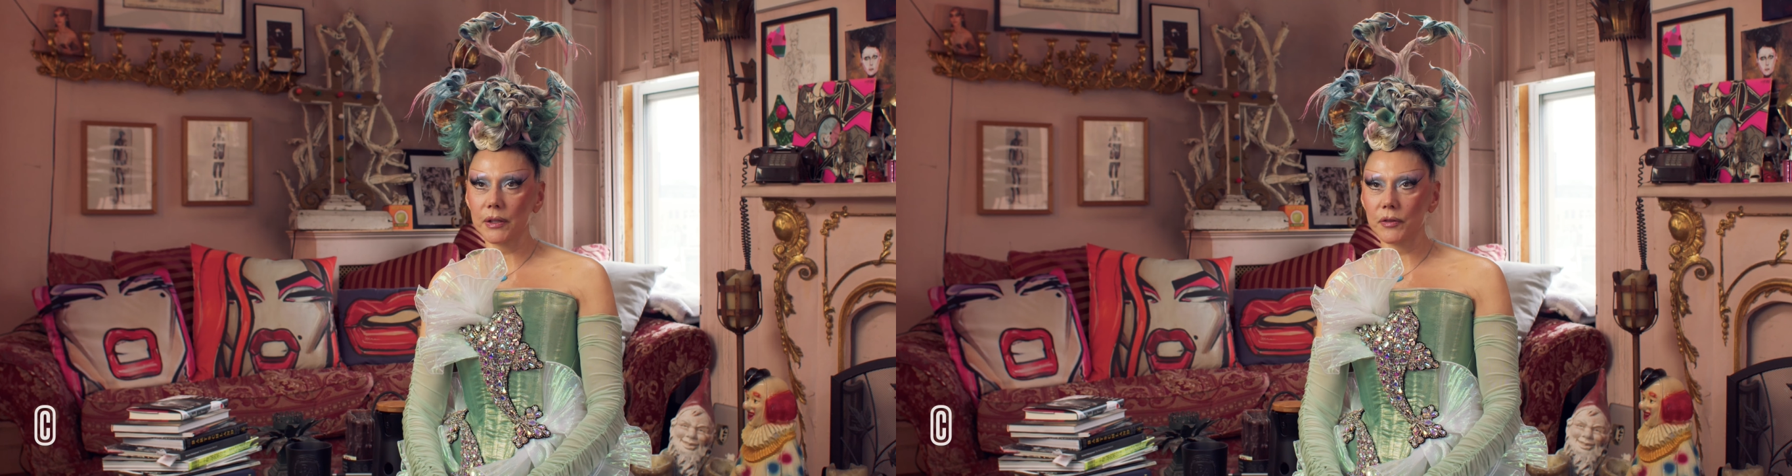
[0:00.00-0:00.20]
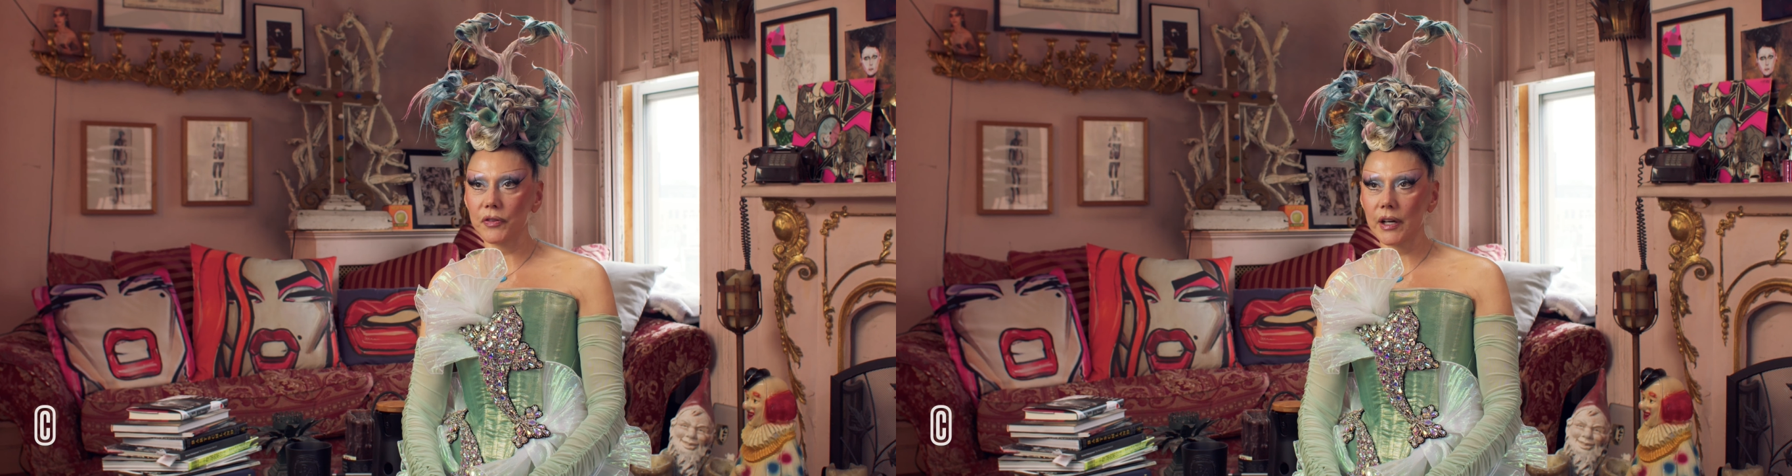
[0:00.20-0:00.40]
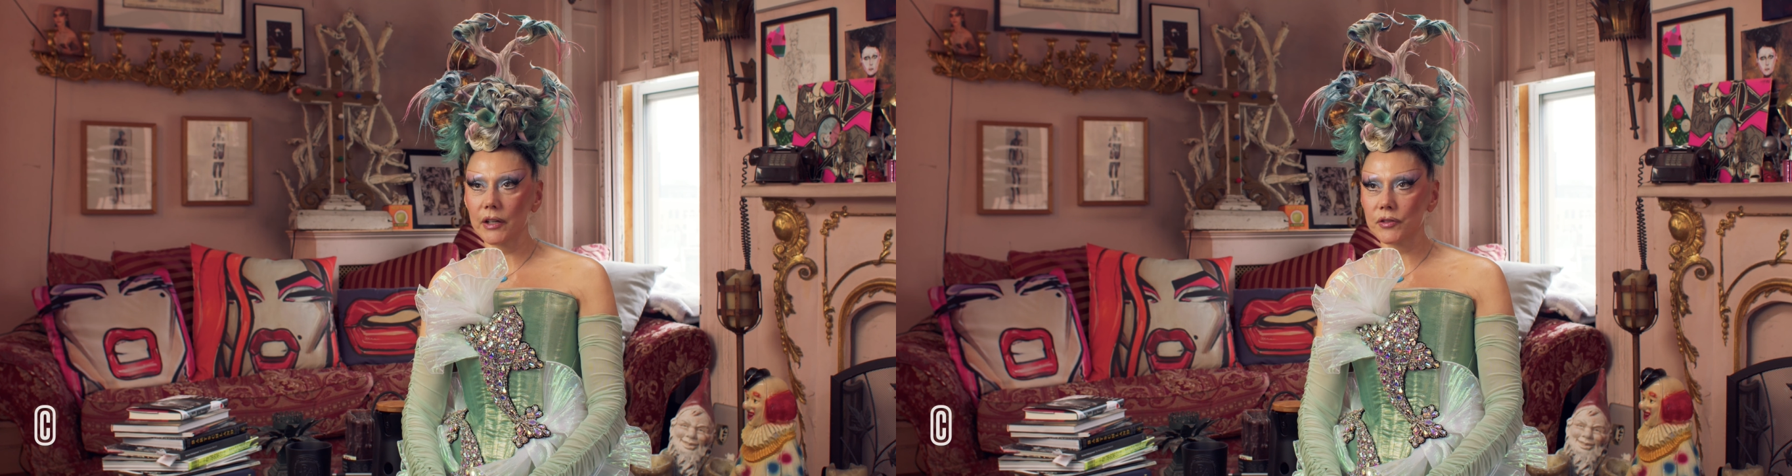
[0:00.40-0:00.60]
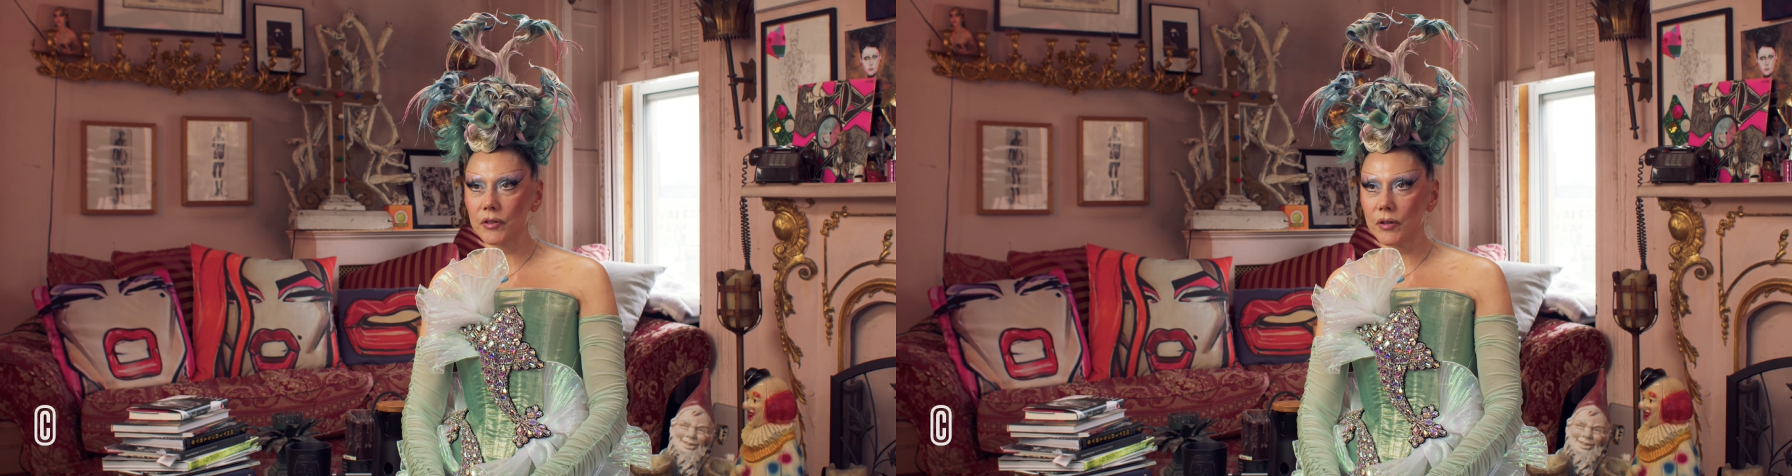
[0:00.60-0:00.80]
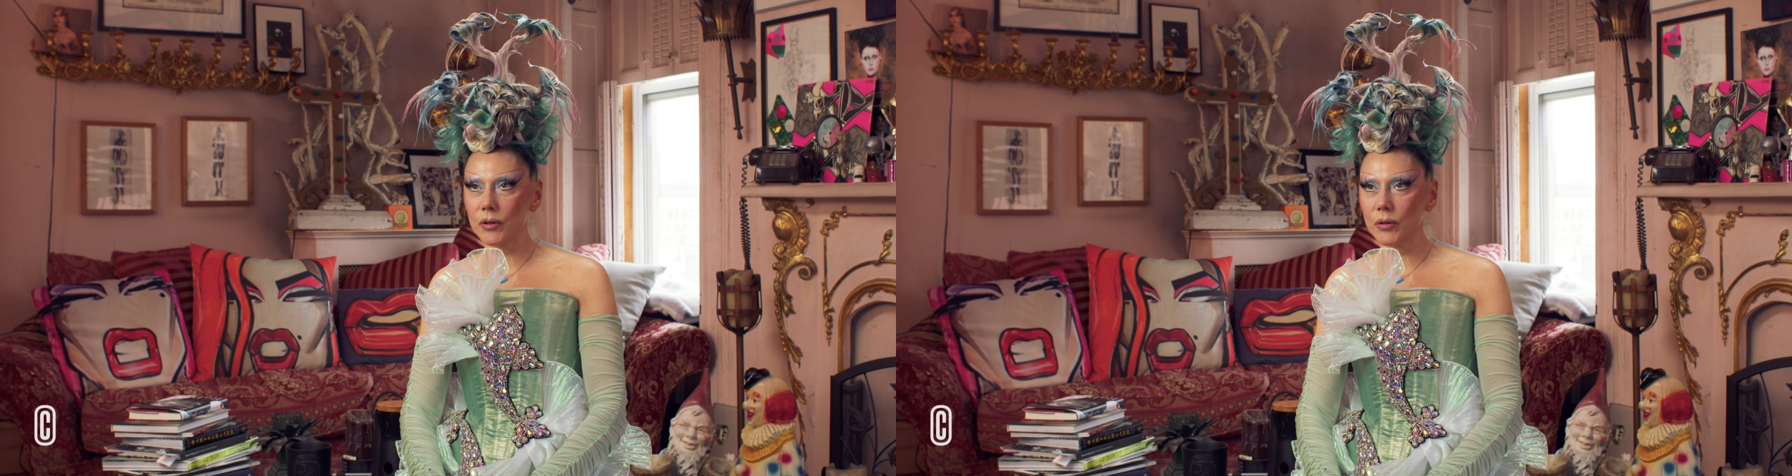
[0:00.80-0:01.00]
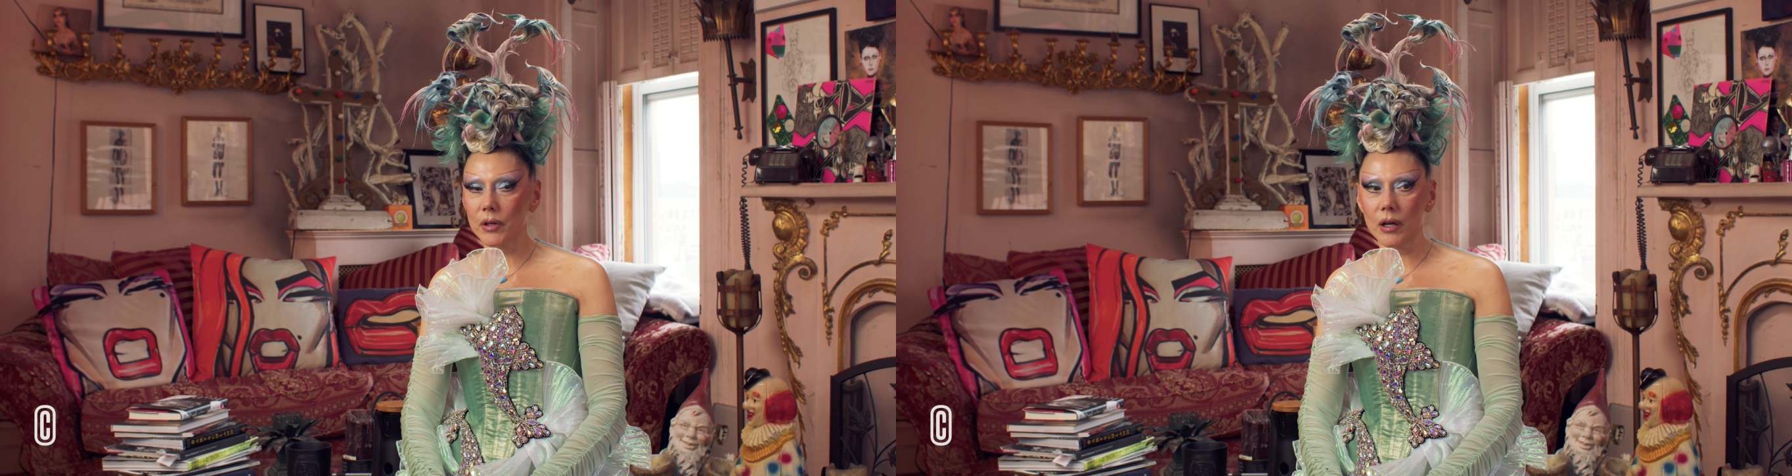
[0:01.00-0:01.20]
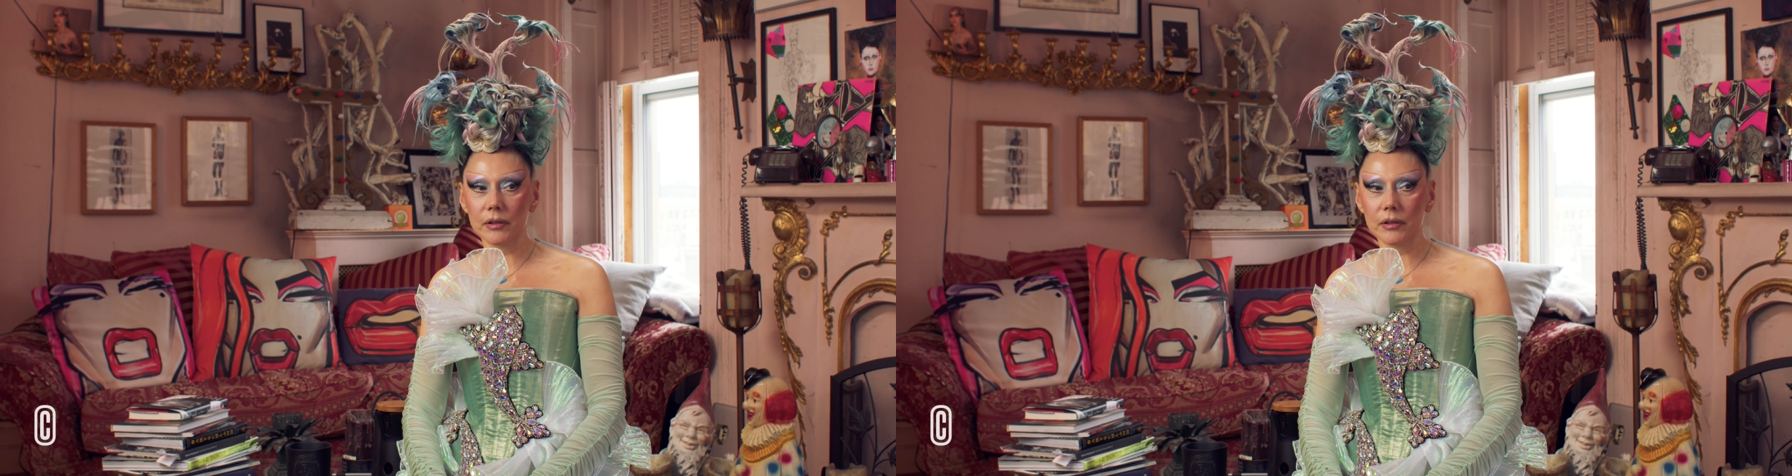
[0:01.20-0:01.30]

manufacturer called